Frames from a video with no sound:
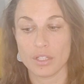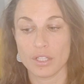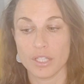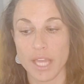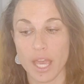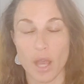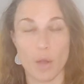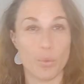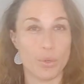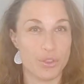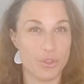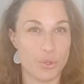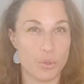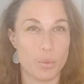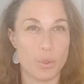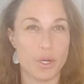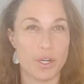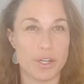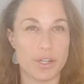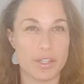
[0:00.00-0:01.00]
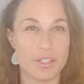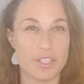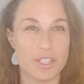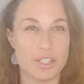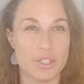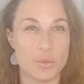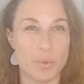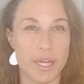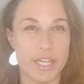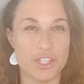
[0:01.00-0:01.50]
yeah, with your work
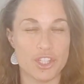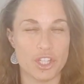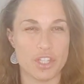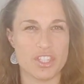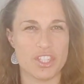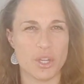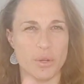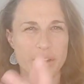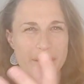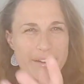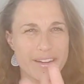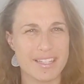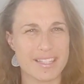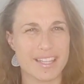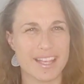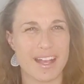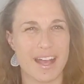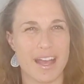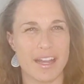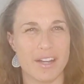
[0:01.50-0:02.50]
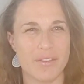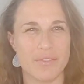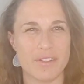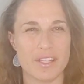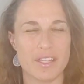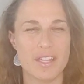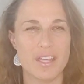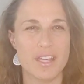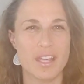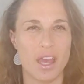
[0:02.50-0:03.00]
situation. So there is a kind of
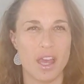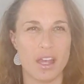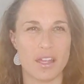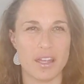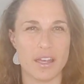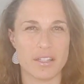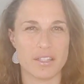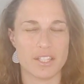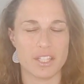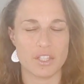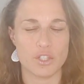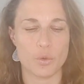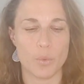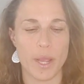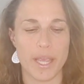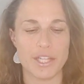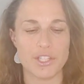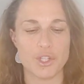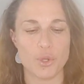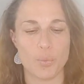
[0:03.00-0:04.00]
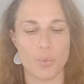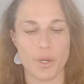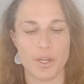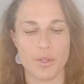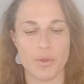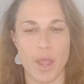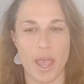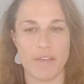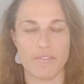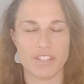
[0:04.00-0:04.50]
a, a, a situation where
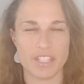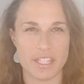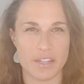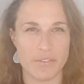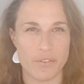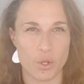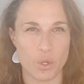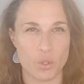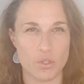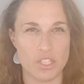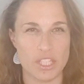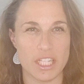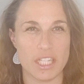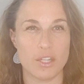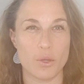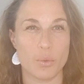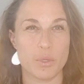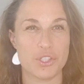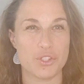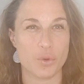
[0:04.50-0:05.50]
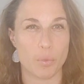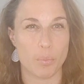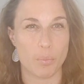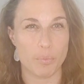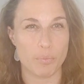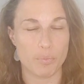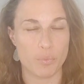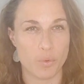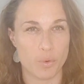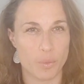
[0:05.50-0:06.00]
you have a difficulty either with your
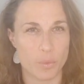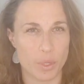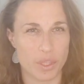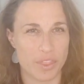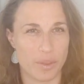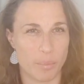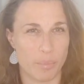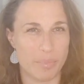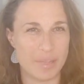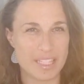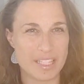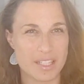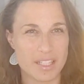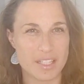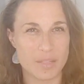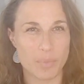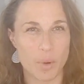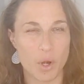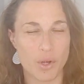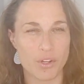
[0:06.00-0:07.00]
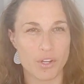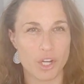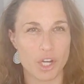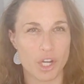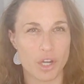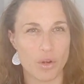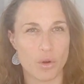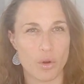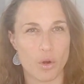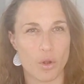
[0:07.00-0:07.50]
with a business
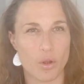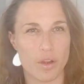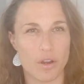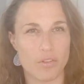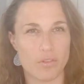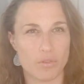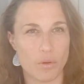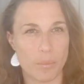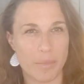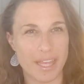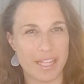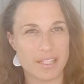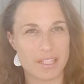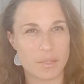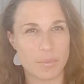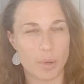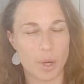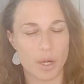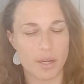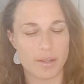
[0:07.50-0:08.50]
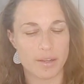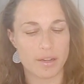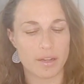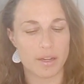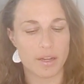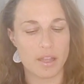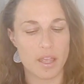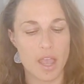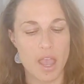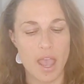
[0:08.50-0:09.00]
partner or a romantic
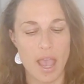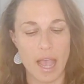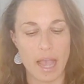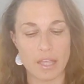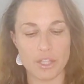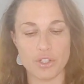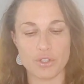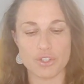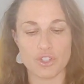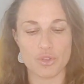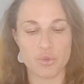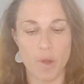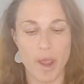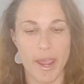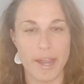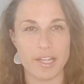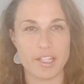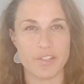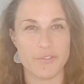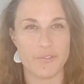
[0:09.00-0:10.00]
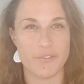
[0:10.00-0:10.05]
partner, and you're trying to